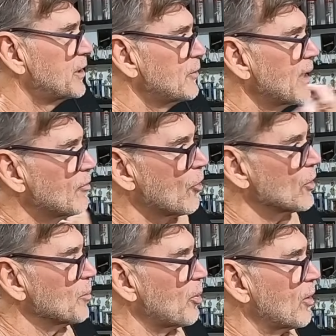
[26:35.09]
do have all
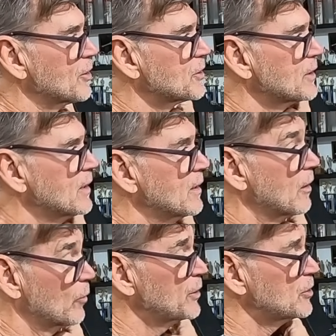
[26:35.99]
the parts,
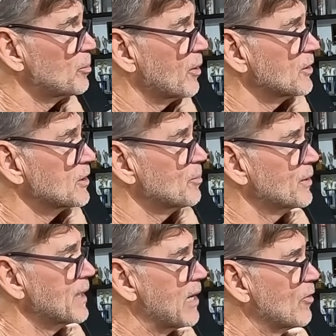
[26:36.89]
original parts, to put
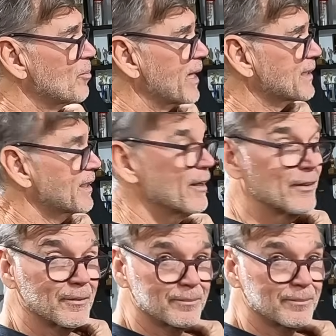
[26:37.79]
that one back together.